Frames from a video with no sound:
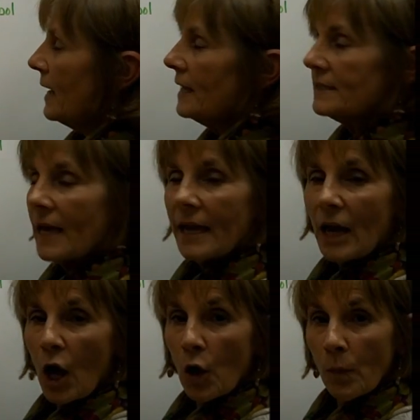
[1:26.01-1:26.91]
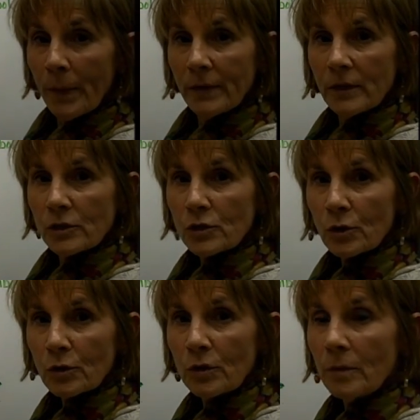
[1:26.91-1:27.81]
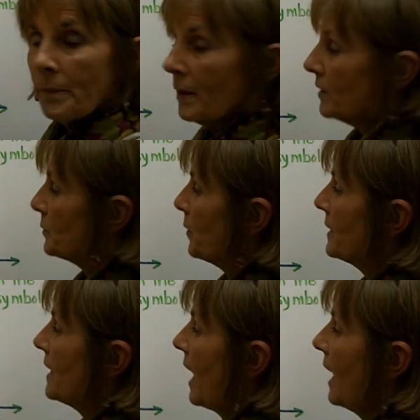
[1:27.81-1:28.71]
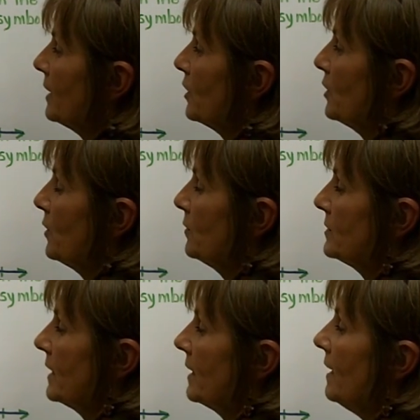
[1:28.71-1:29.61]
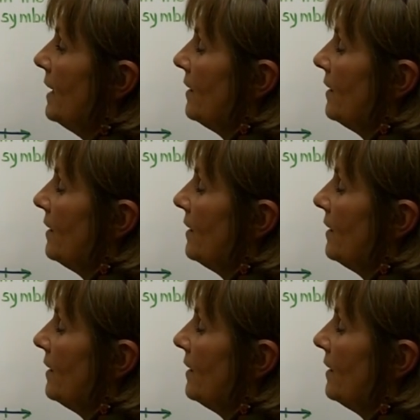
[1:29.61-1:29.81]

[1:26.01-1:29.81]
It's an open circle because we're not using